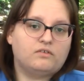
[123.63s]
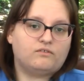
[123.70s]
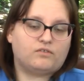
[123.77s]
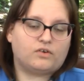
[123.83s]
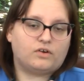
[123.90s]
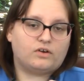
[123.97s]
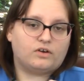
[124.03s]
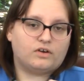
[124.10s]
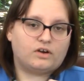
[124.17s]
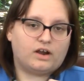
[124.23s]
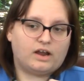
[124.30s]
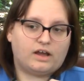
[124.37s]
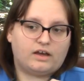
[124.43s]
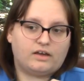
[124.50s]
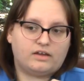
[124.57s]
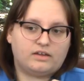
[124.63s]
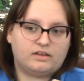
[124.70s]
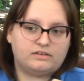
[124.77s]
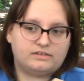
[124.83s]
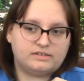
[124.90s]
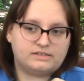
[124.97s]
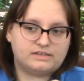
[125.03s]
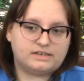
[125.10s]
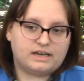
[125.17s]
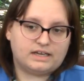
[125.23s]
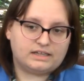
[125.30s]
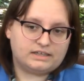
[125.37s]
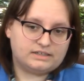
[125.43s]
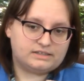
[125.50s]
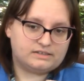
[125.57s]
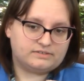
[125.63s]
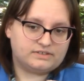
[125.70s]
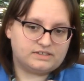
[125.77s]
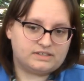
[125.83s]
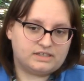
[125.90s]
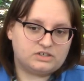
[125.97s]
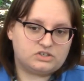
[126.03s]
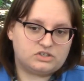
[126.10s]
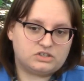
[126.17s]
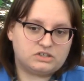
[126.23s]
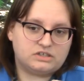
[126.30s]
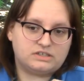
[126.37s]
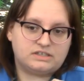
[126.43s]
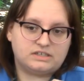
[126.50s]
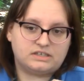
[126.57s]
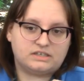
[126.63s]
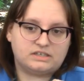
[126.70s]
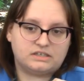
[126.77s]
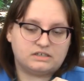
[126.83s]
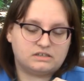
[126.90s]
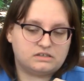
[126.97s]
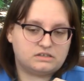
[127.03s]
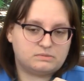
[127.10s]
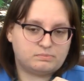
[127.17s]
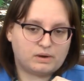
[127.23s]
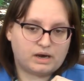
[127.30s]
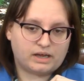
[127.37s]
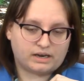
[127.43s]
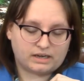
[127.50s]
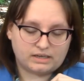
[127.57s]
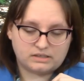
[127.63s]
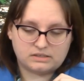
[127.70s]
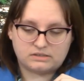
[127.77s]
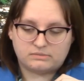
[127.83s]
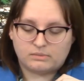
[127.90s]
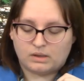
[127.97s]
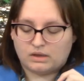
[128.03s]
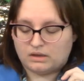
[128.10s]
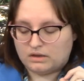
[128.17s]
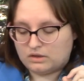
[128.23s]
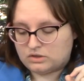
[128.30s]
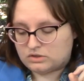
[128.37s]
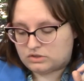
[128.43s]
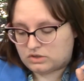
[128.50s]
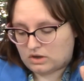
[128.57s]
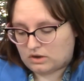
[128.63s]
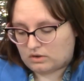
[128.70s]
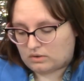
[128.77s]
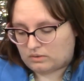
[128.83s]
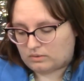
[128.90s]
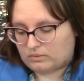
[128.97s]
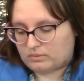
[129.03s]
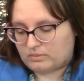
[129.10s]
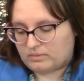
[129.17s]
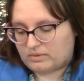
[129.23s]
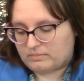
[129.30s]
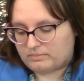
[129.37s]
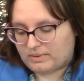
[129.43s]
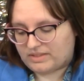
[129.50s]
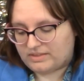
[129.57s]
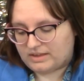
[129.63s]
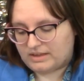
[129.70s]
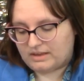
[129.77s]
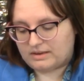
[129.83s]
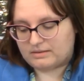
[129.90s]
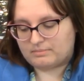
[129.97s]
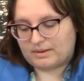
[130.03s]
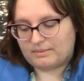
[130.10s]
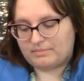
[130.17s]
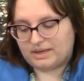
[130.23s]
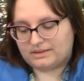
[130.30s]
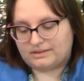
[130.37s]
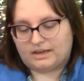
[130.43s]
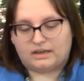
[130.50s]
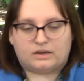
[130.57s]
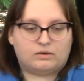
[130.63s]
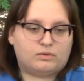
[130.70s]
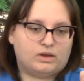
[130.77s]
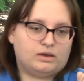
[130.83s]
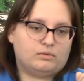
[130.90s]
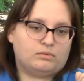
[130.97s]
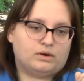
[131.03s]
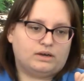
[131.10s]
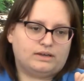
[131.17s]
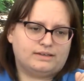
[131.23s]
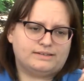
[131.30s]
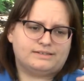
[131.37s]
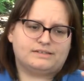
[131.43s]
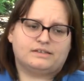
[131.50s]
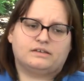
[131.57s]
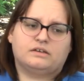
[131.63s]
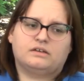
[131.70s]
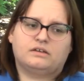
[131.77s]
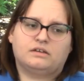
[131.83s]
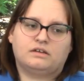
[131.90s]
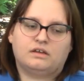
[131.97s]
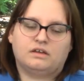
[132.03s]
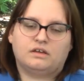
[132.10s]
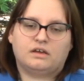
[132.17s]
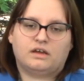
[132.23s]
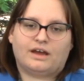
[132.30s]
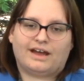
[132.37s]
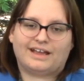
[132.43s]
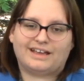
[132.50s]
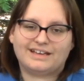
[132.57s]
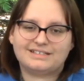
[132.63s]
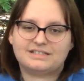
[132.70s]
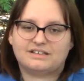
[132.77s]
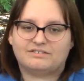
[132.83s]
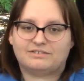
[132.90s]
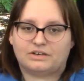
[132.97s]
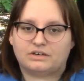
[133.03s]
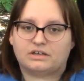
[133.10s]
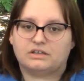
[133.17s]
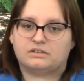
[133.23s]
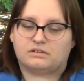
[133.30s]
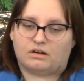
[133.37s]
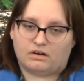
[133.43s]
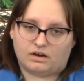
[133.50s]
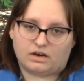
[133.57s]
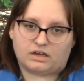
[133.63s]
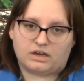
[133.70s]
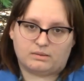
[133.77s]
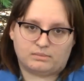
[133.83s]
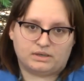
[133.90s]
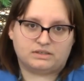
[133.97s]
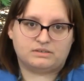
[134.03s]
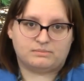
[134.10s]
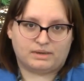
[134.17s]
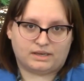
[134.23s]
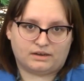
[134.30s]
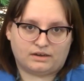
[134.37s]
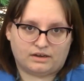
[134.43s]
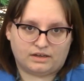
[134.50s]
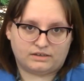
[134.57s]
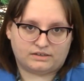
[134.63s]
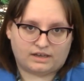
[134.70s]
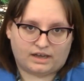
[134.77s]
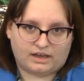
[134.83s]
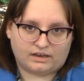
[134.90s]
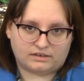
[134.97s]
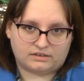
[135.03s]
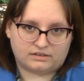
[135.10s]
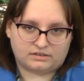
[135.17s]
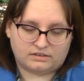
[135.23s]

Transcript: for a distant alien civilization to spot us. So by the end, my big takeaway was I guess the Vulcans aren't coming to make contact